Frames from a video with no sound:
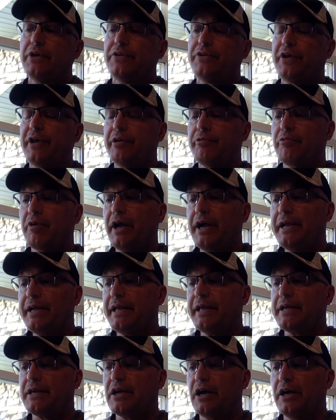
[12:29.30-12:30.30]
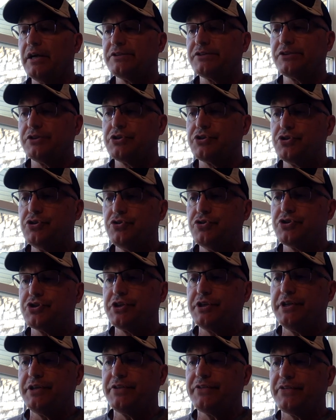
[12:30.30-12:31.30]
They write a
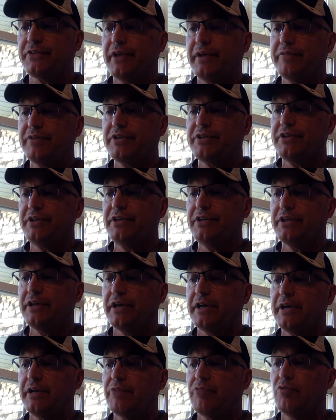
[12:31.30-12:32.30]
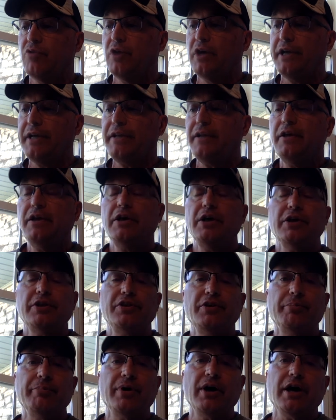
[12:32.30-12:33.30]
constitution in 1791.
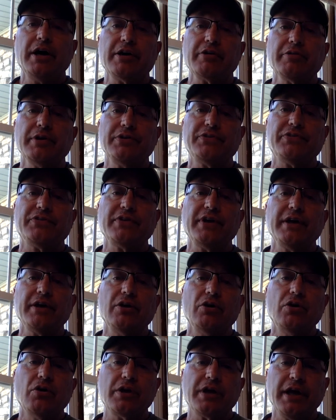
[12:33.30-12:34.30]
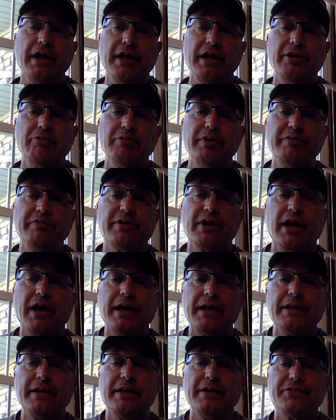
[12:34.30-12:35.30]
The moderates say, okay, we've
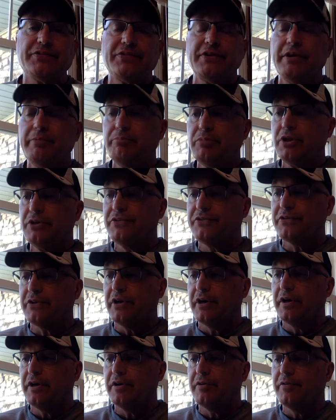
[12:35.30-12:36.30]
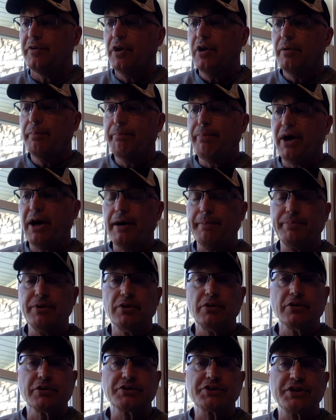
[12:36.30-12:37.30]
gotten a semblance of
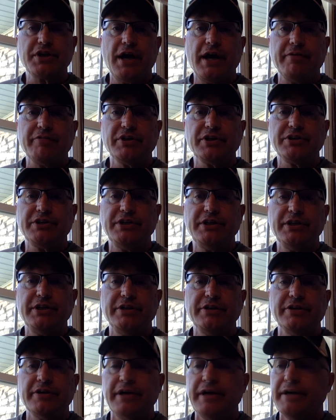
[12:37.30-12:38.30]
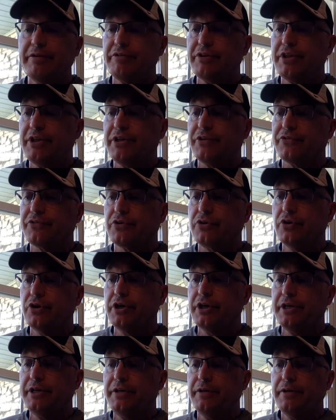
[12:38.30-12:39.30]
popular sovereignty here. Everything's
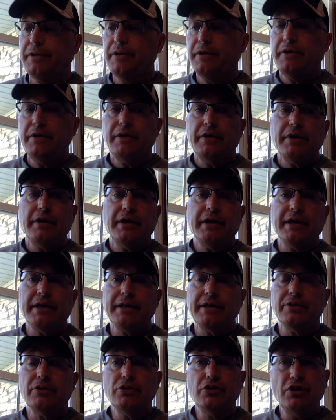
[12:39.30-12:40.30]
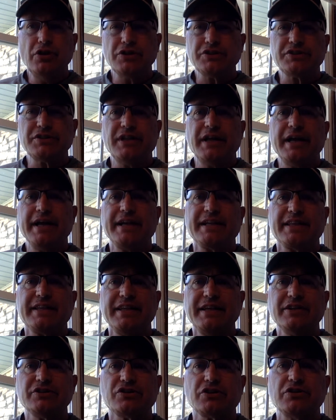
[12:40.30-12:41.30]
good. And it looks like
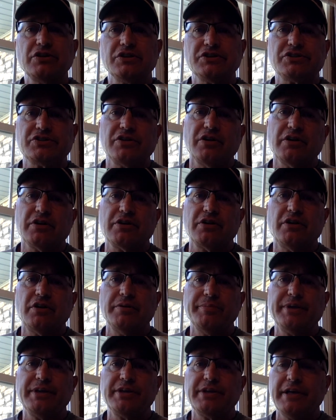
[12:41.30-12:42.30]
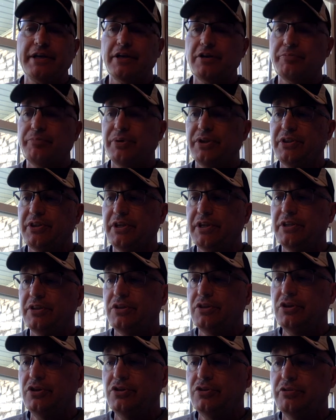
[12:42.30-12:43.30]
things are going to start calming down. But then
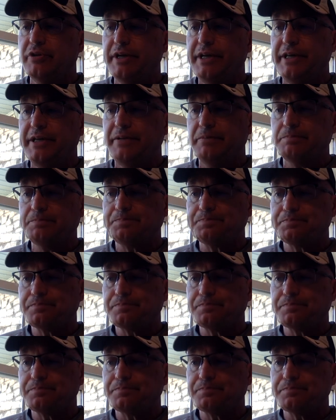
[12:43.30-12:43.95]
Louis